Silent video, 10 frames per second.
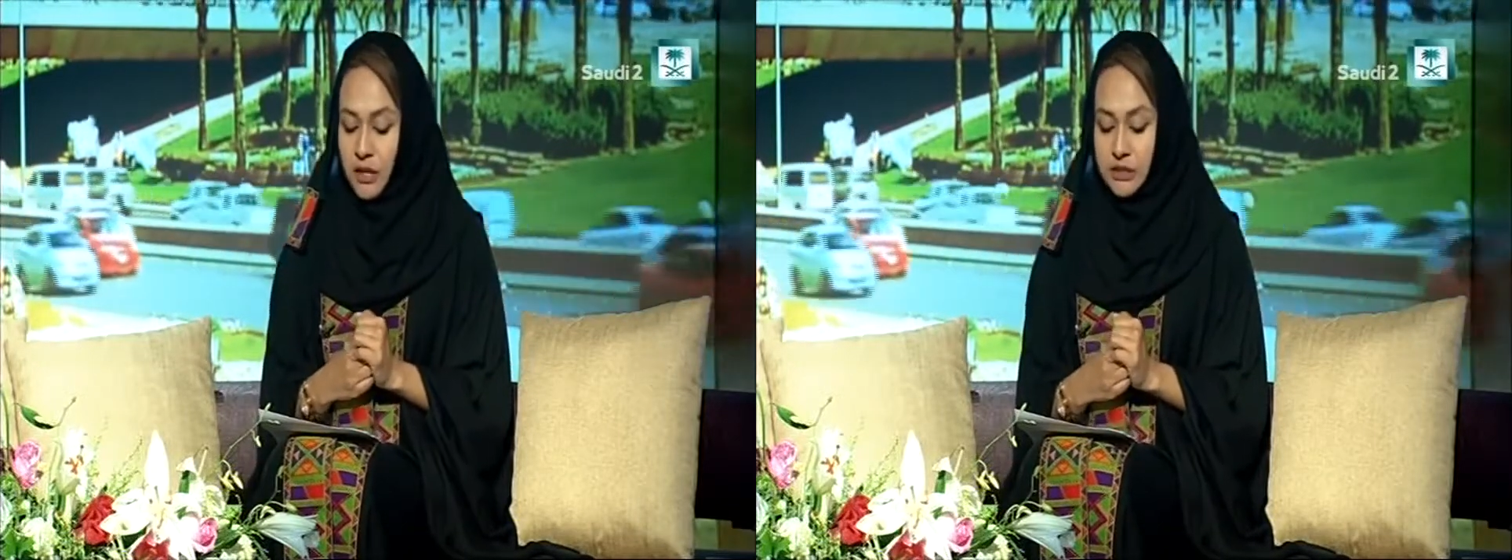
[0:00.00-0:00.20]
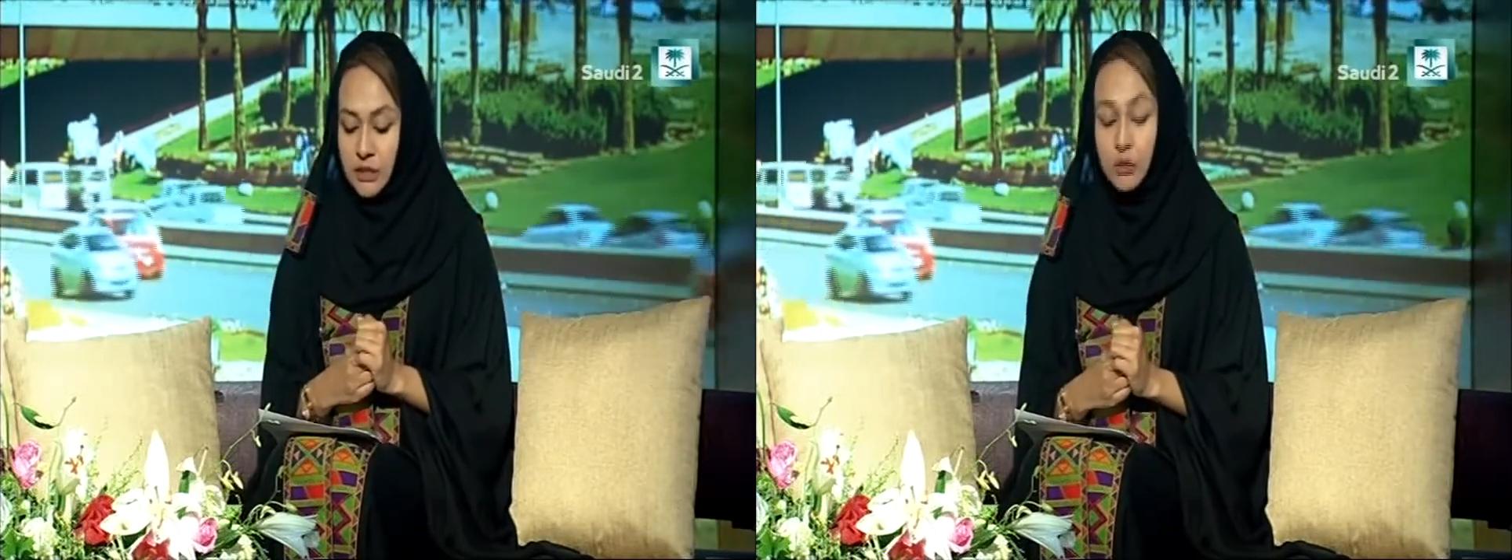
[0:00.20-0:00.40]

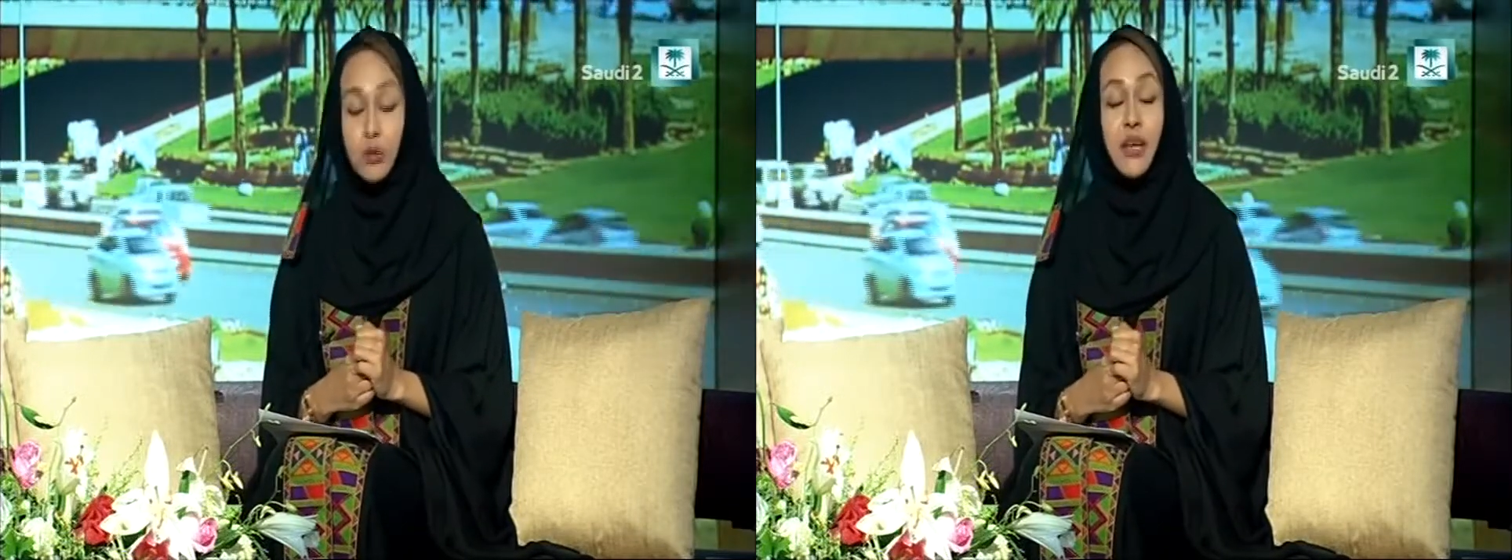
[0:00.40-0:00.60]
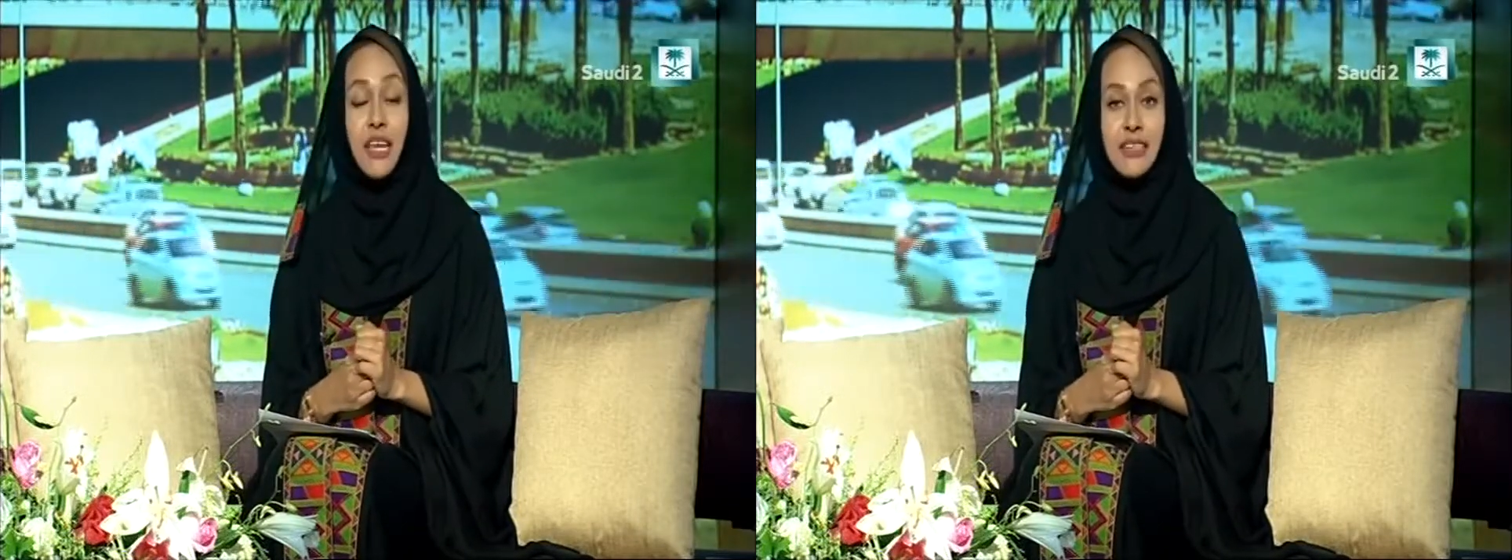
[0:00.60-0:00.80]
So,
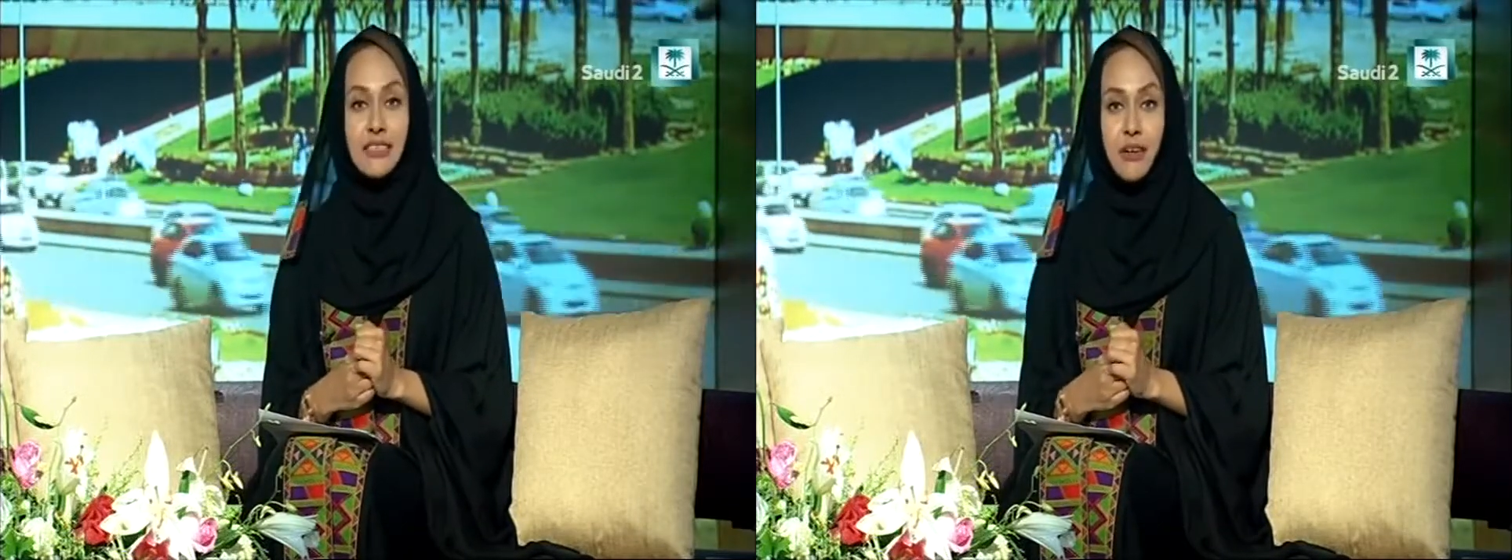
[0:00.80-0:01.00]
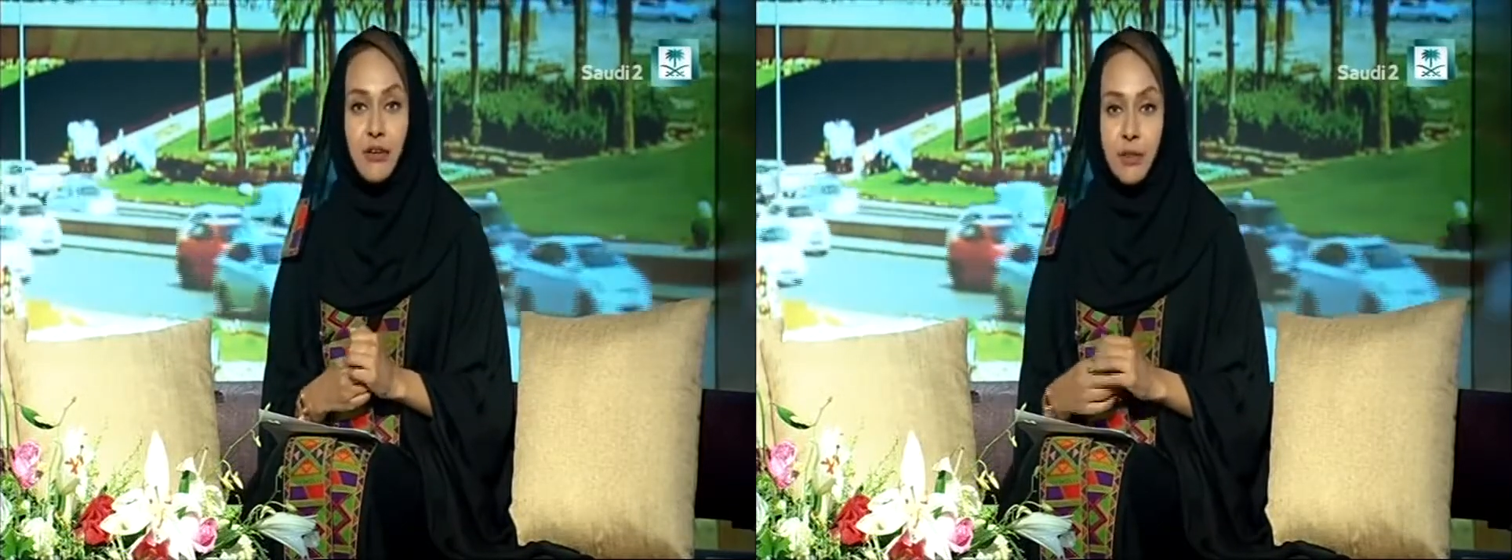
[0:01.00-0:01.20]
joining
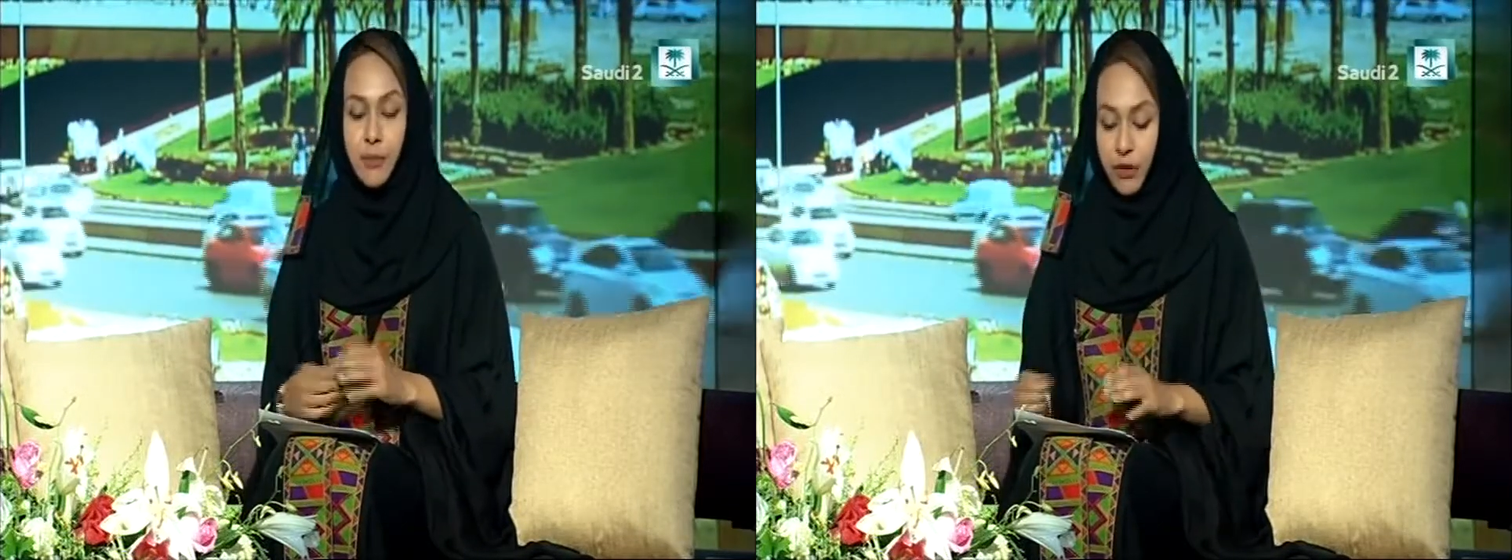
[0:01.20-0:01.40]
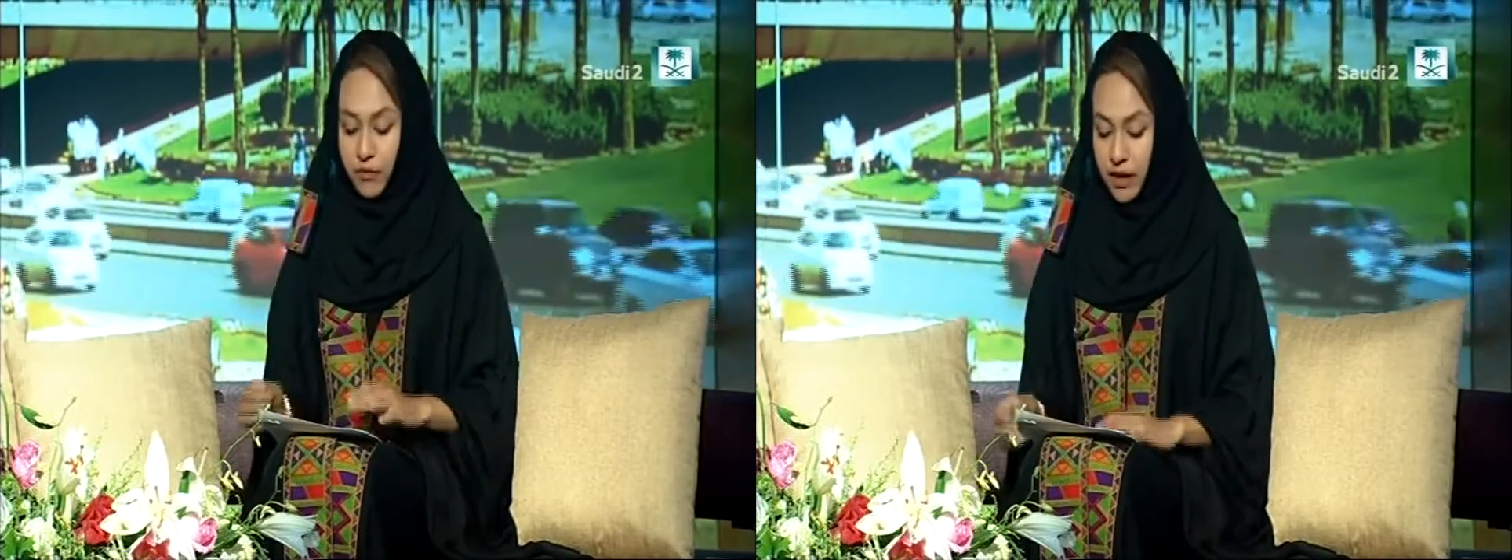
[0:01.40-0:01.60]
us here in the
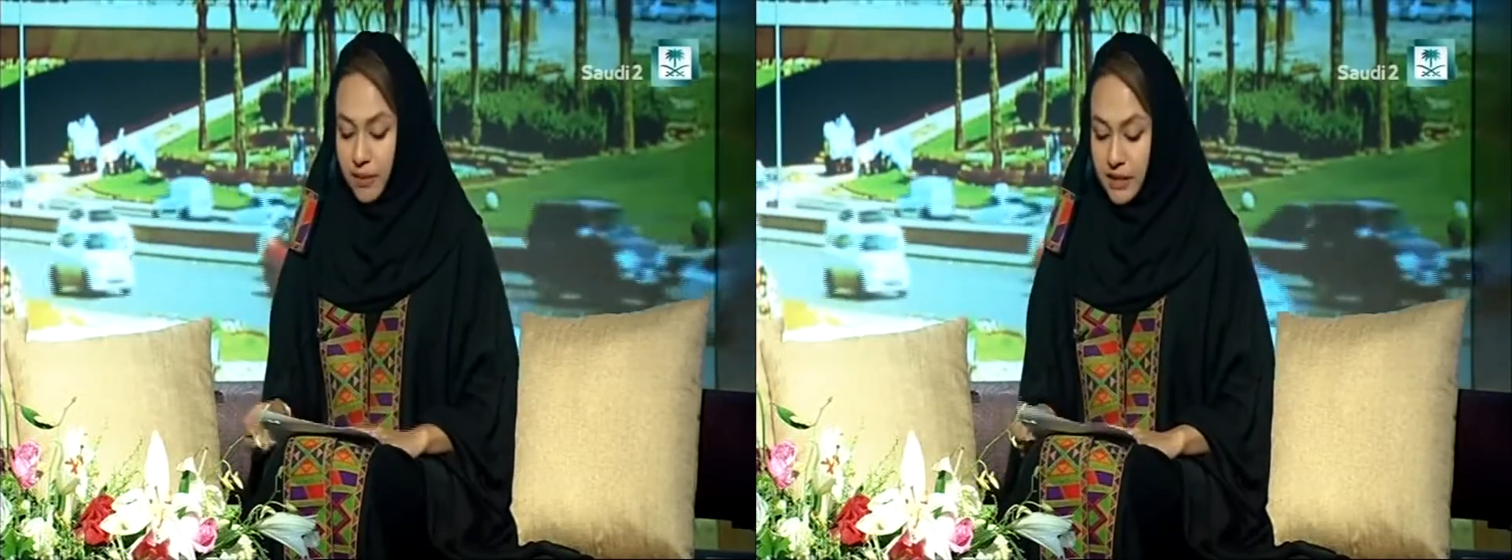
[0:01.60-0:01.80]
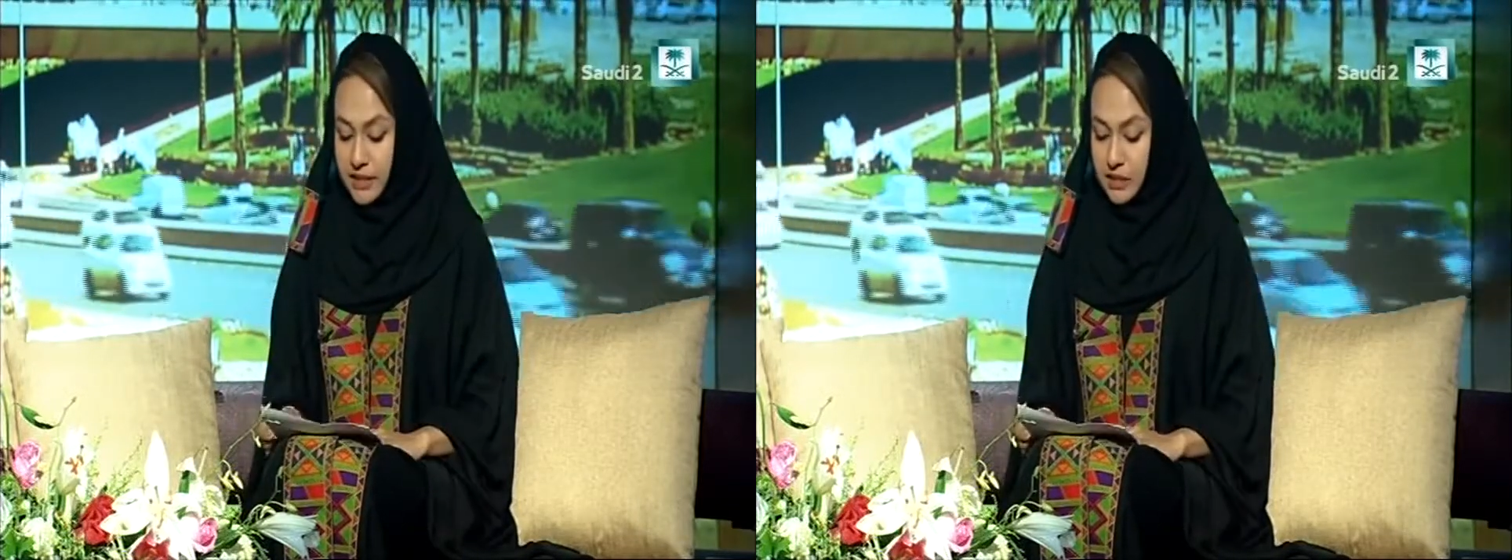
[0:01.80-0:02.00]

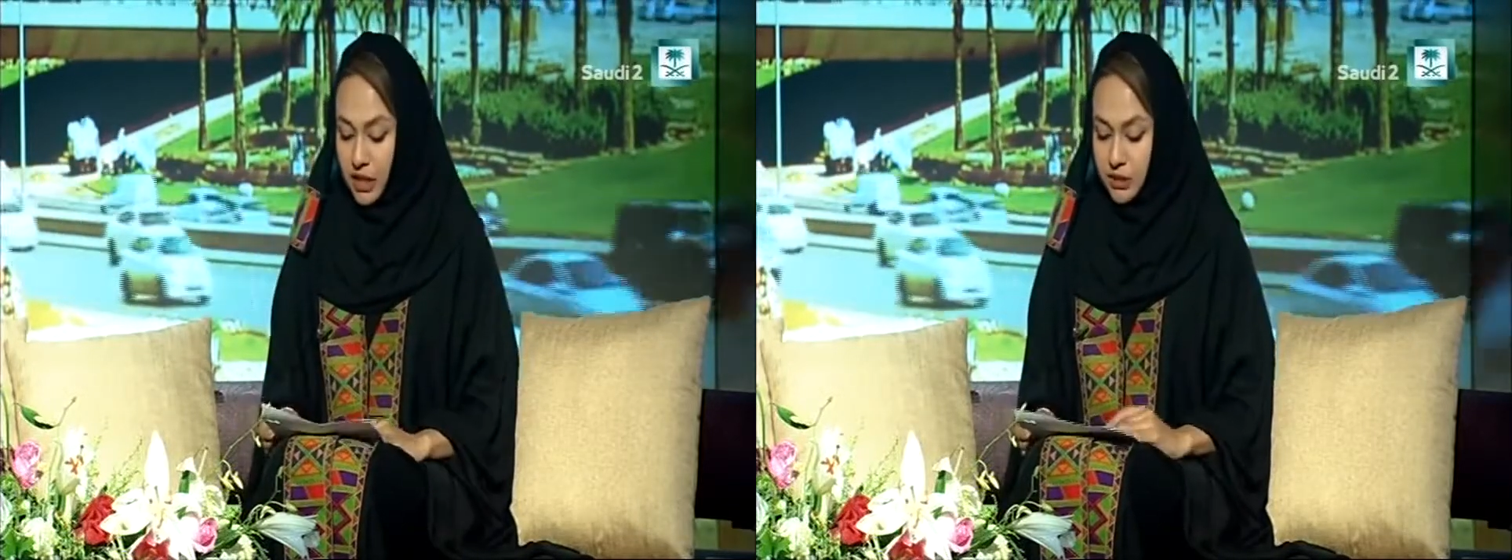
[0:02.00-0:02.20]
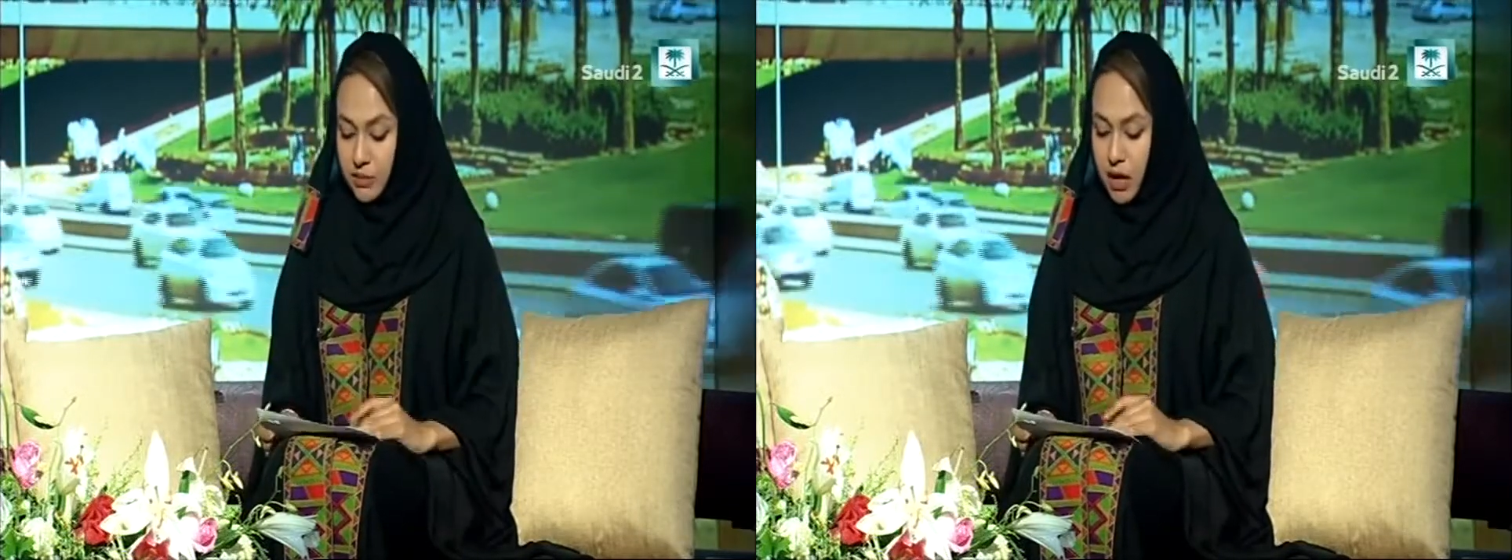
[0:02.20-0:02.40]
program is Dr.